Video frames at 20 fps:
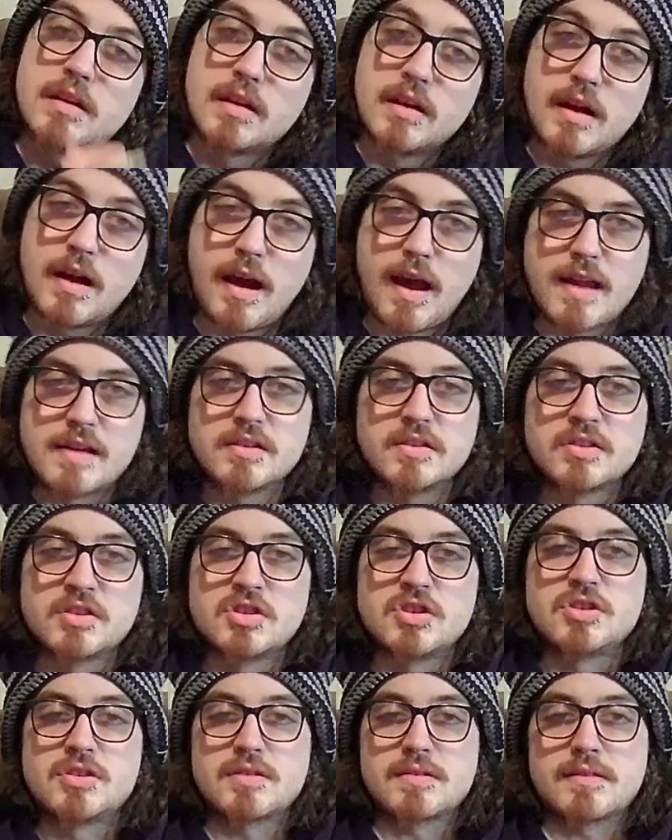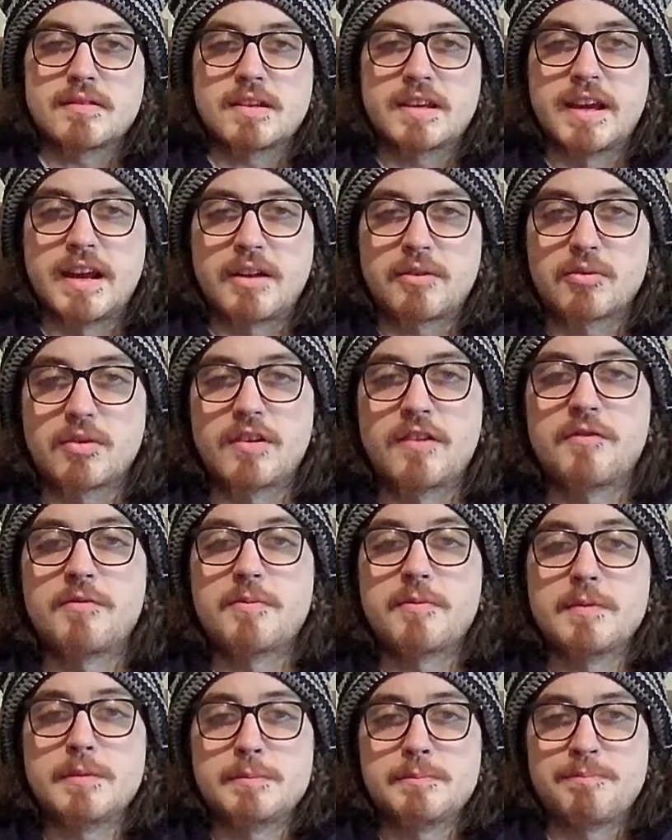and getting rid of
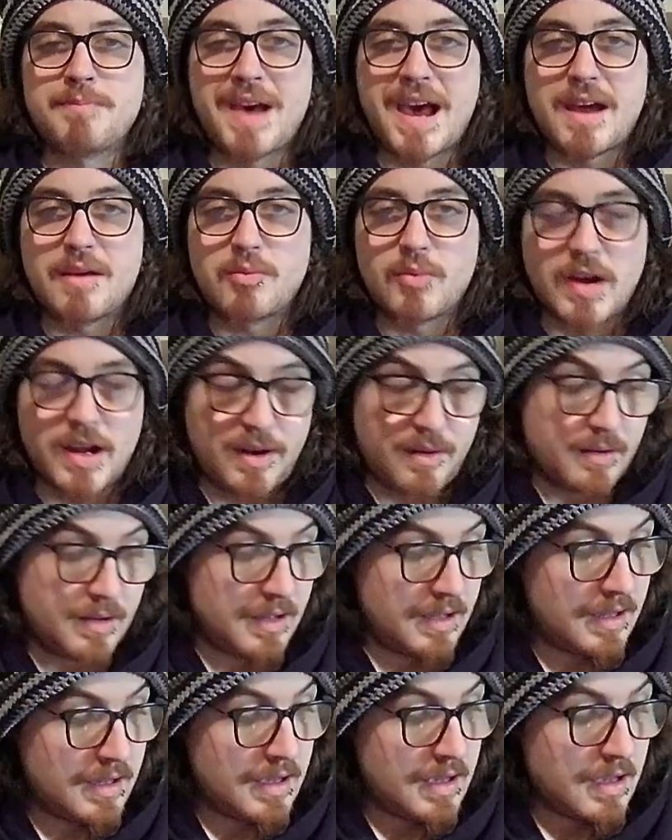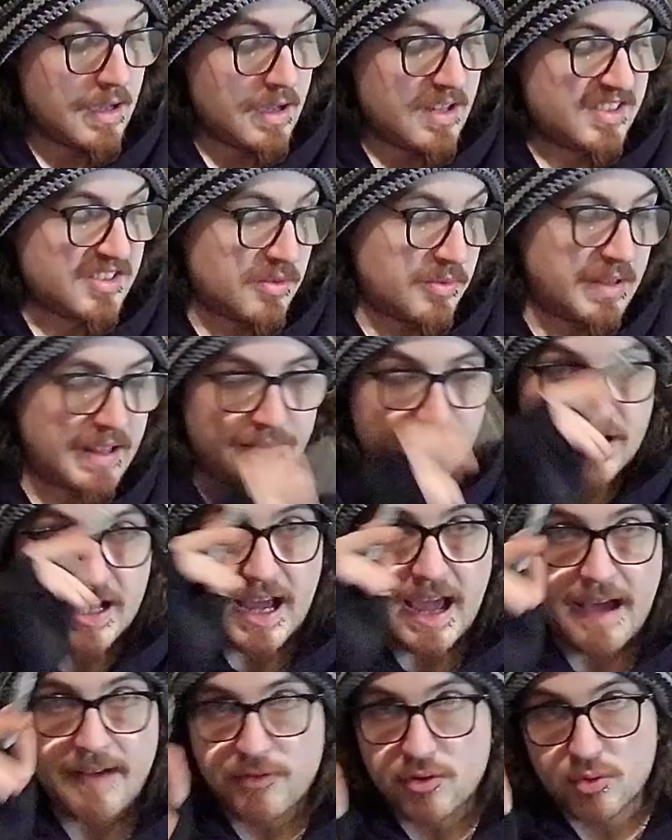bad weight. So if they
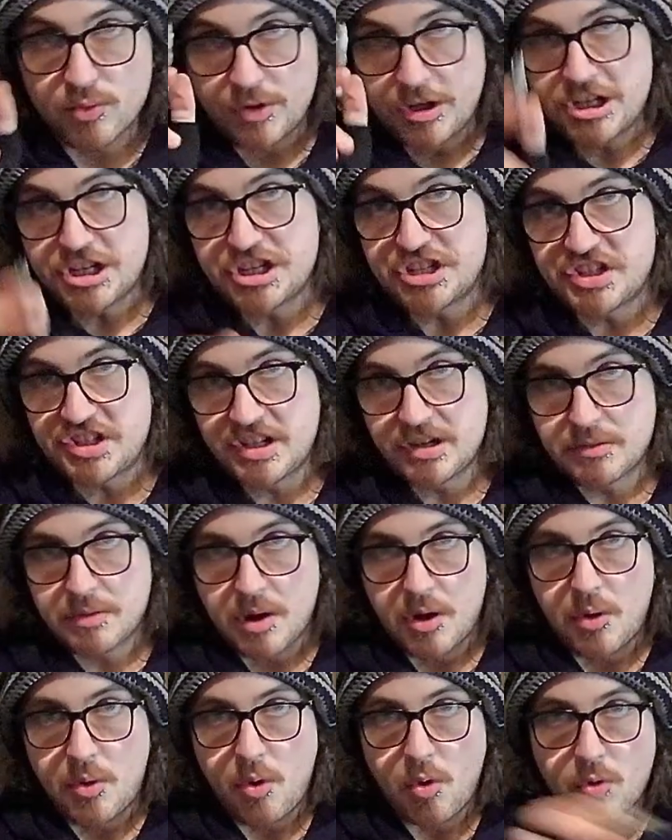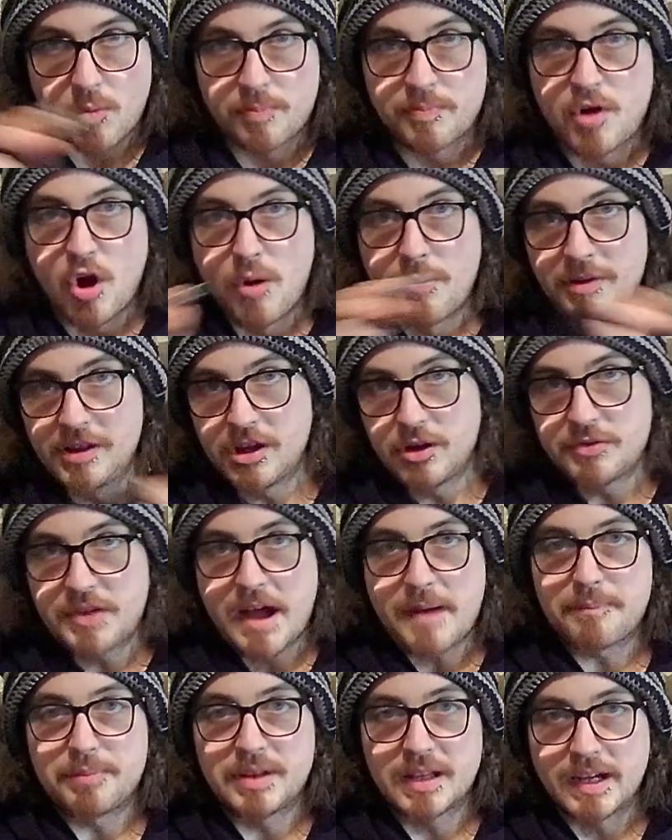ever reach 0 or go below
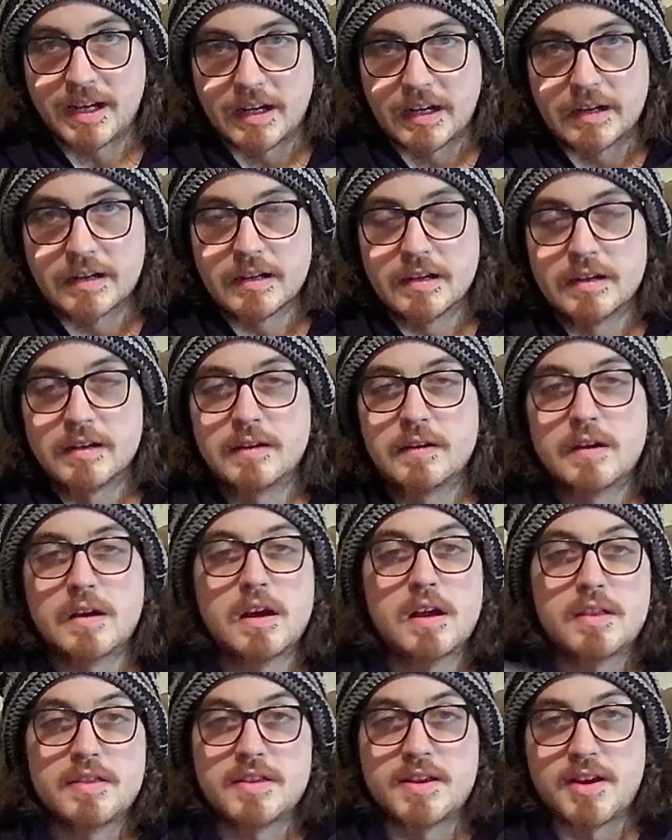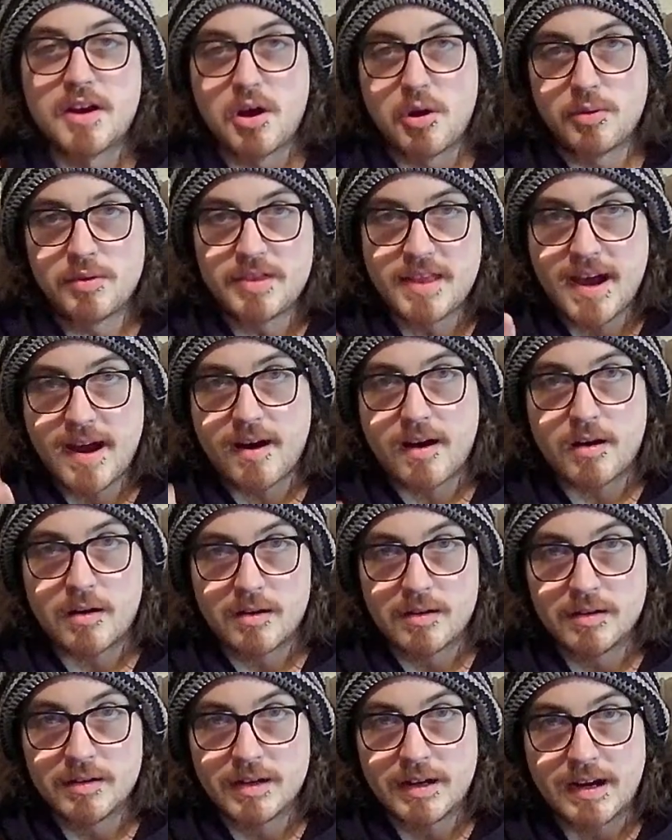that plane, the node there
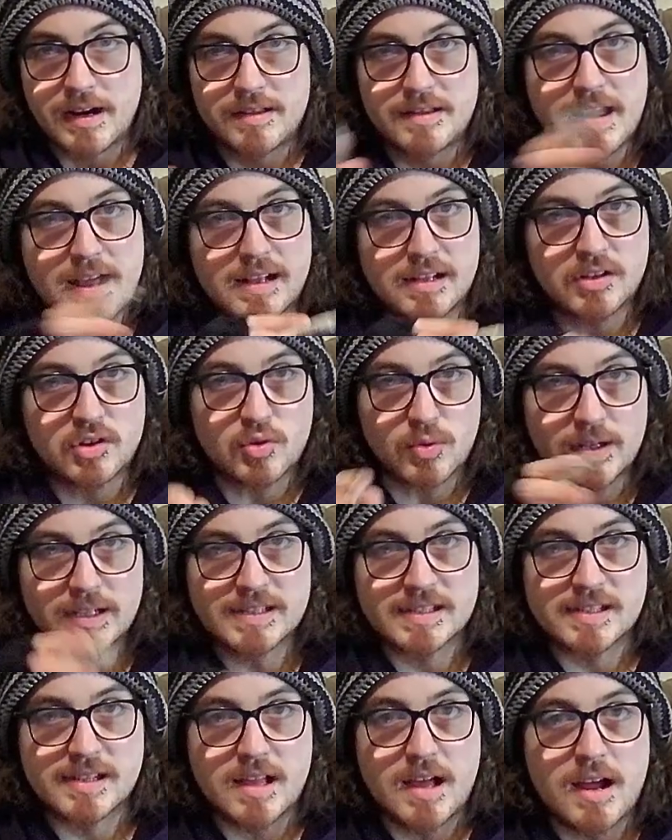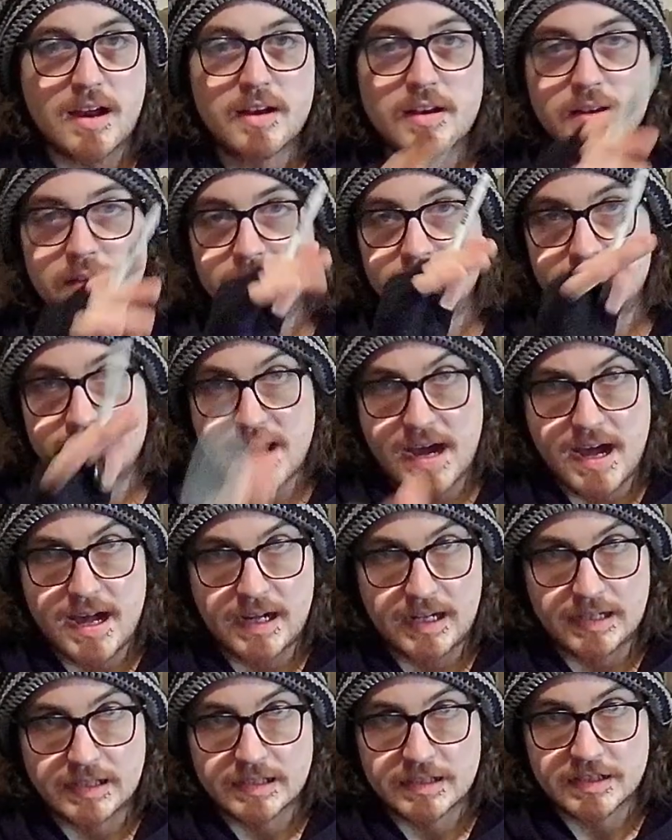in that grid slot
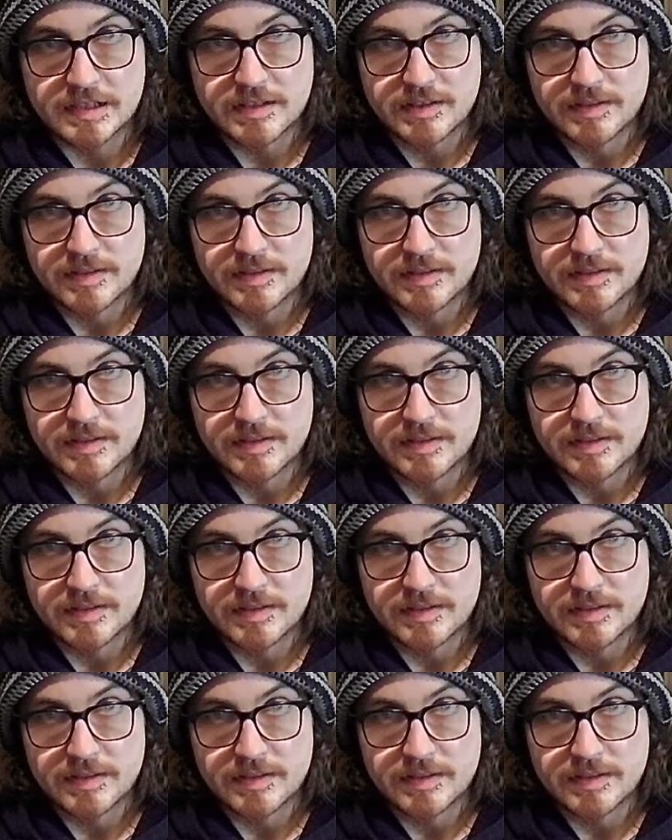dies.